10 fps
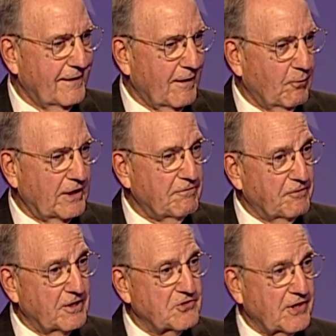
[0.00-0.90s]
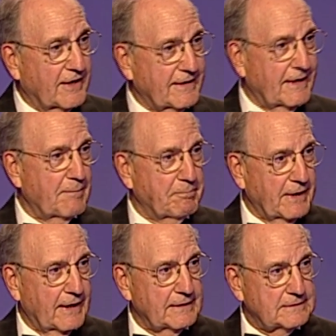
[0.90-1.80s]
And when he finished, I get up, and
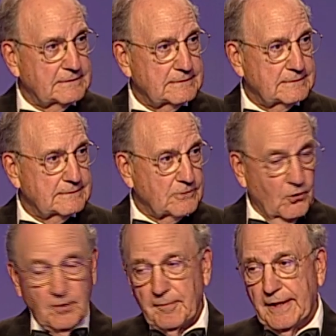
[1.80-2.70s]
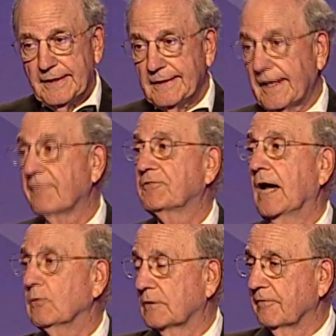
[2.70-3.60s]
I told him that he'd left
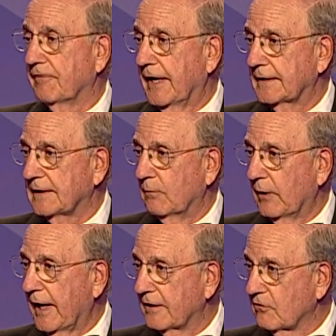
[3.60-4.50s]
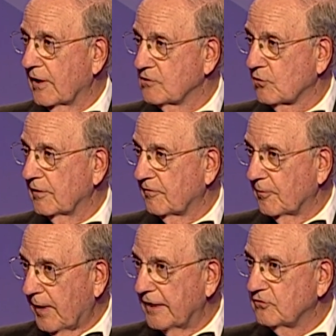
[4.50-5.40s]
out the fact that when I graduated from
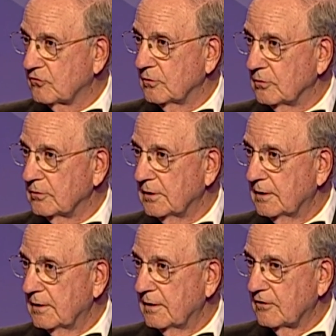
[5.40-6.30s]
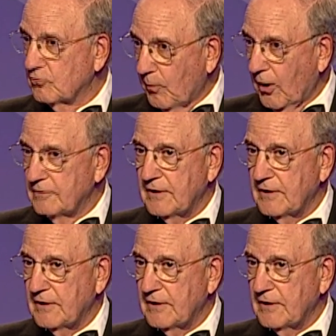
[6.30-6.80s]
high school in a small